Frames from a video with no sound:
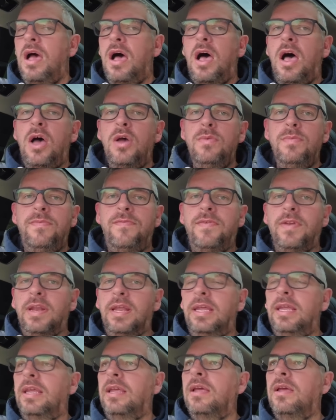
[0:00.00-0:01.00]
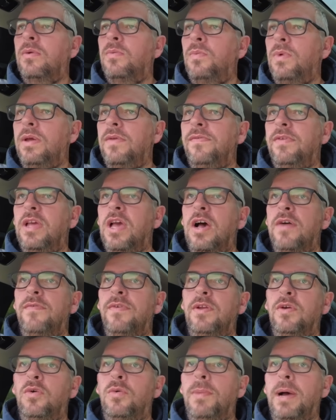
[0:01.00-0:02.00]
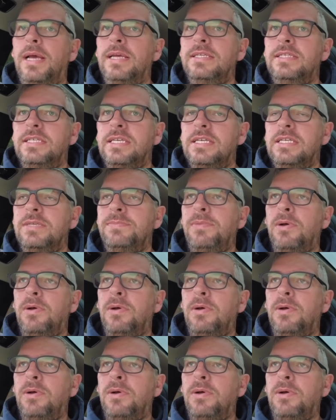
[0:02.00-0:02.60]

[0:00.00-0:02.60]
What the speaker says: Hopefully we've covered all bases,